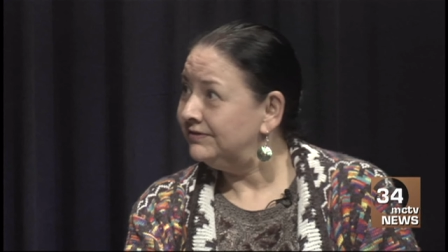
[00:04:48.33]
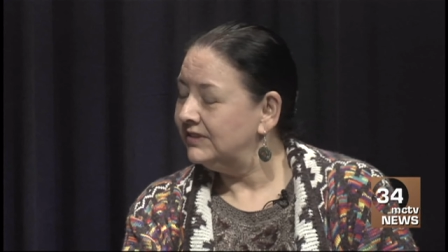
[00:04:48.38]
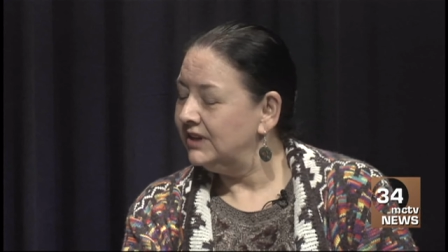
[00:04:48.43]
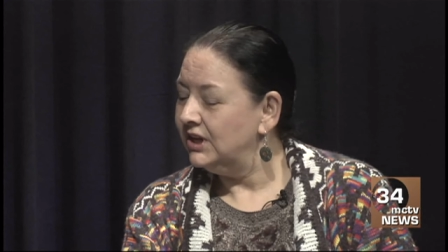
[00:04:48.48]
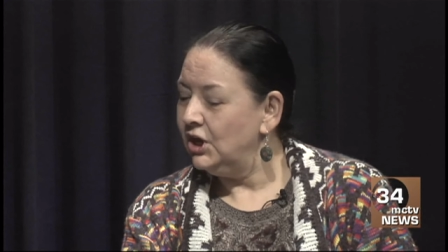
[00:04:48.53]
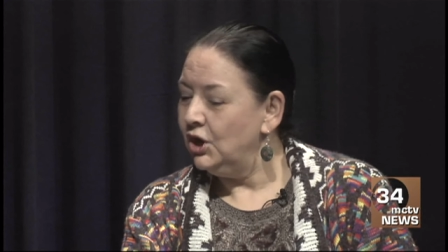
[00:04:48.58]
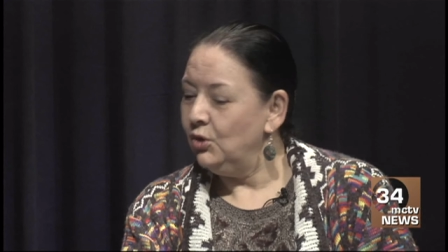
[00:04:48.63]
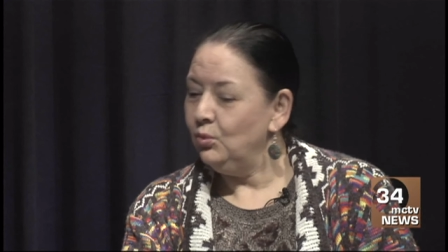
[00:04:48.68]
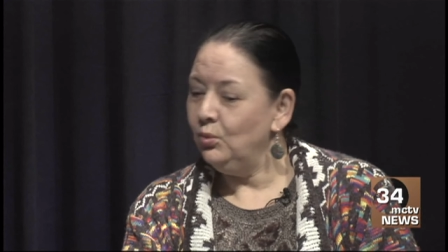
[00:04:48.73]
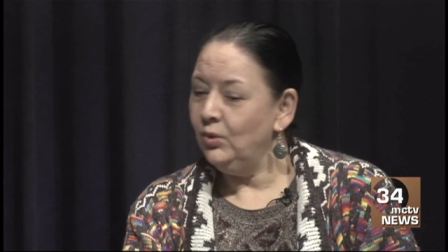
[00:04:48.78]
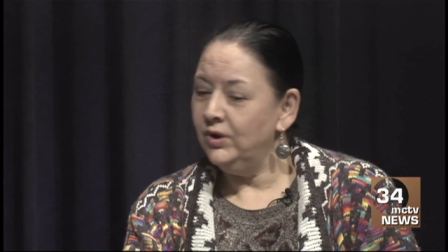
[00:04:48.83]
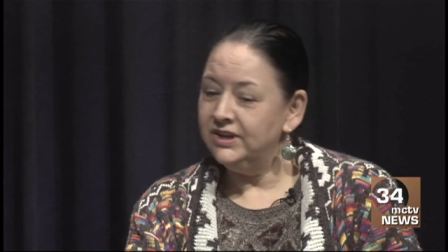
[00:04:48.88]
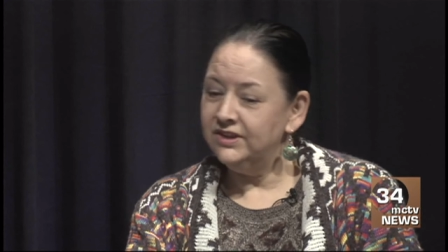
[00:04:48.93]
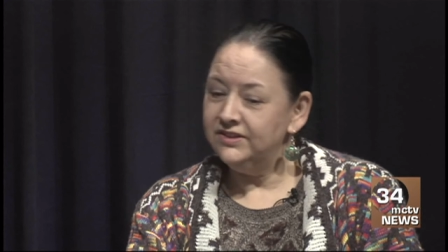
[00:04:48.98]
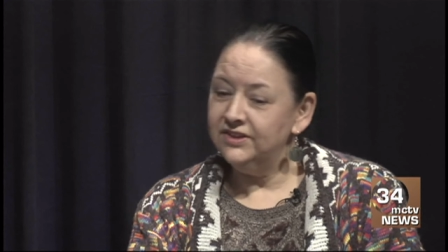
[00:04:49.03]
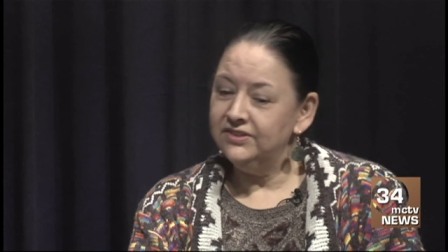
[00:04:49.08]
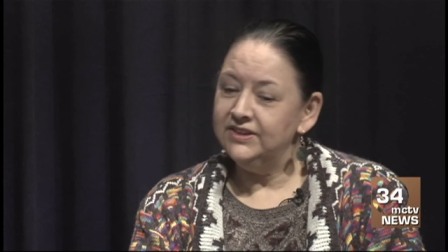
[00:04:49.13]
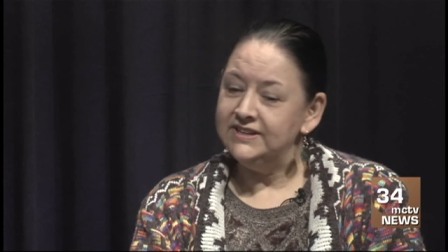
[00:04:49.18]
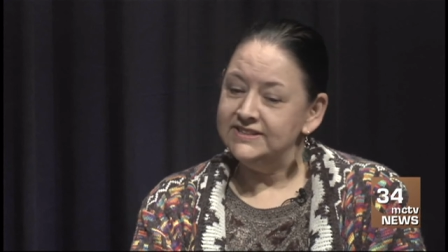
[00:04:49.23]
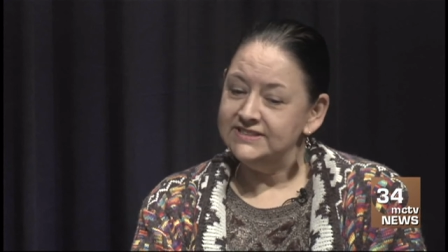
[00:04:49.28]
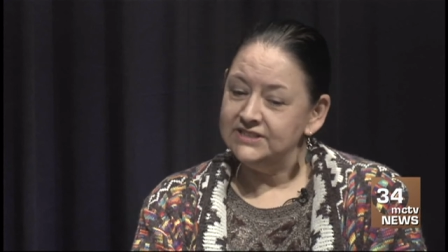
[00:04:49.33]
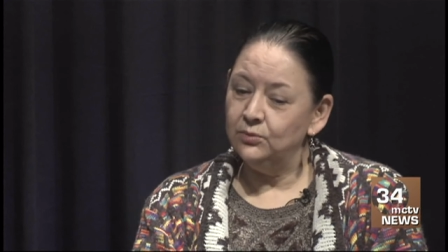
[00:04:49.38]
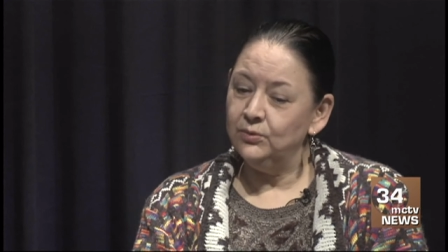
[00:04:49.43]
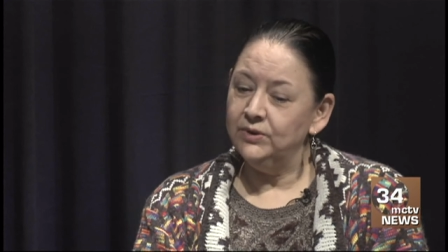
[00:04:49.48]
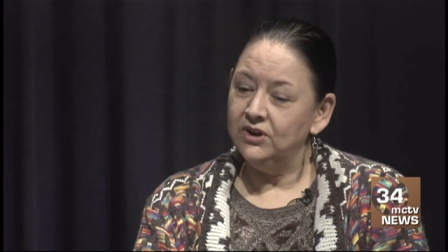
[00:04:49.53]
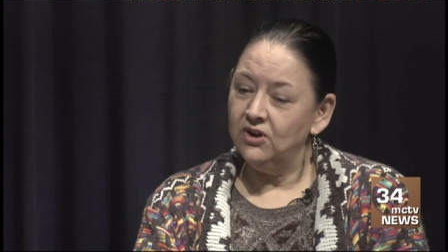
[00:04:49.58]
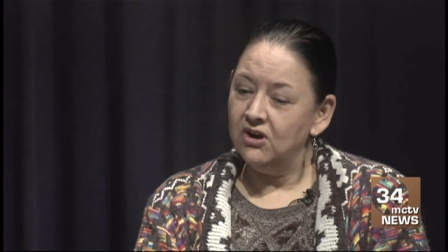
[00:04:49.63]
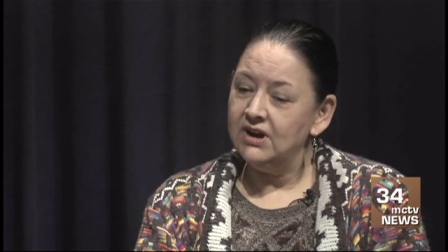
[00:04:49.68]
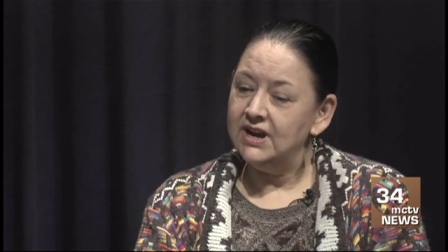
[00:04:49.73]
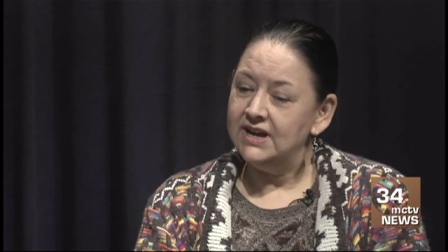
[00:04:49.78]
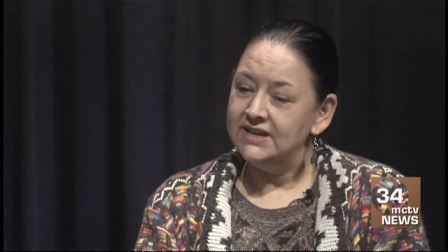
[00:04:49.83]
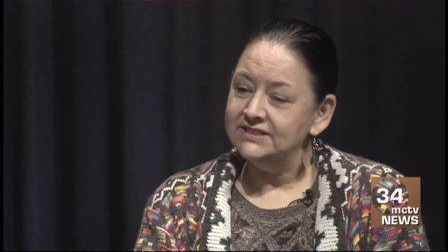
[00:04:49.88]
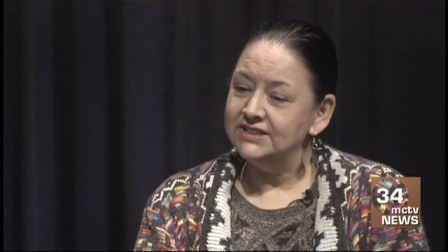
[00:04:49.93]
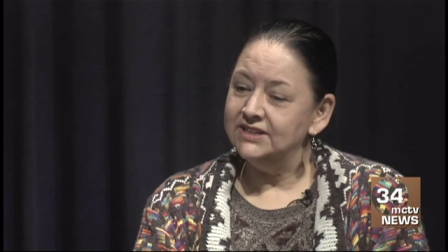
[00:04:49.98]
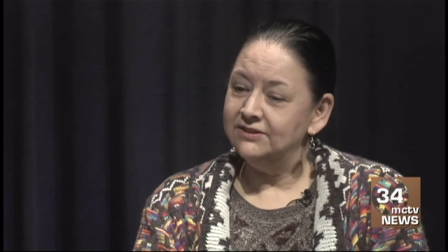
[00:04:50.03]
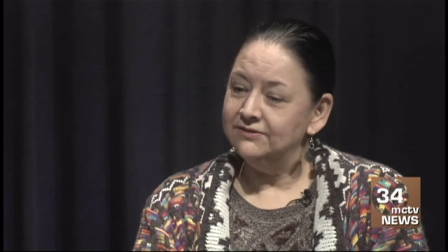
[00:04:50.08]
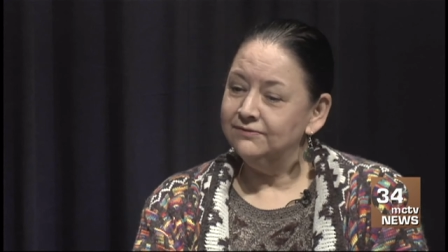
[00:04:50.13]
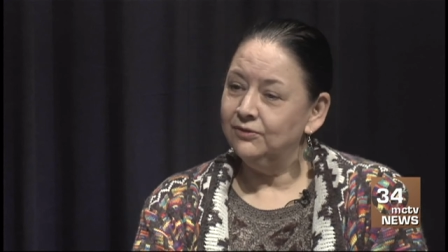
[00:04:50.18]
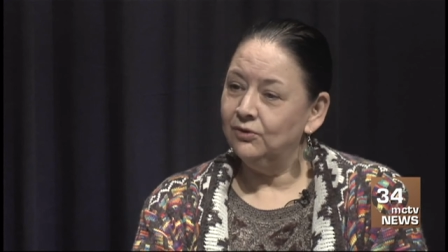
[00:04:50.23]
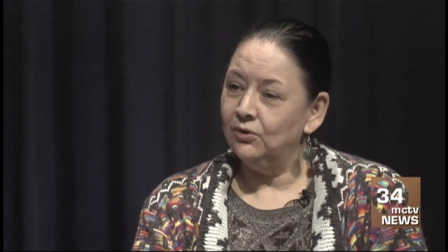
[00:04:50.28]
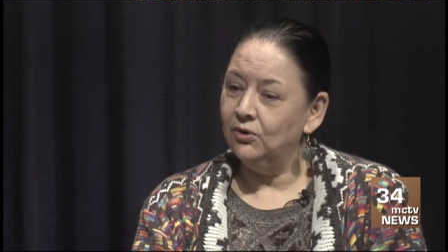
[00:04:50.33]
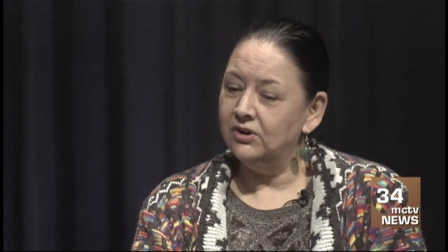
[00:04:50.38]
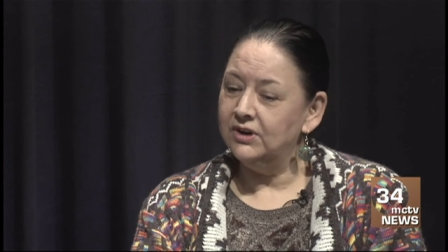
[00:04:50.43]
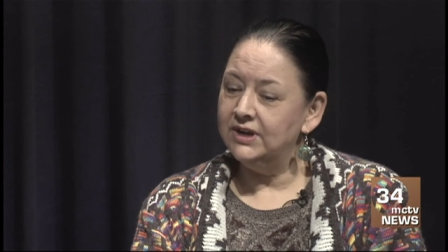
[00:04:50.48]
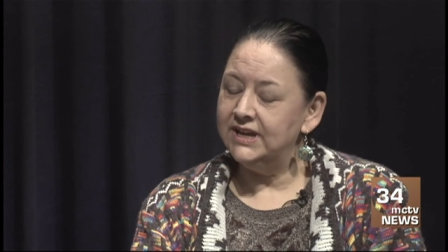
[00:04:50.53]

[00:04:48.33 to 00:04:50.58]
One of the things that we are asking for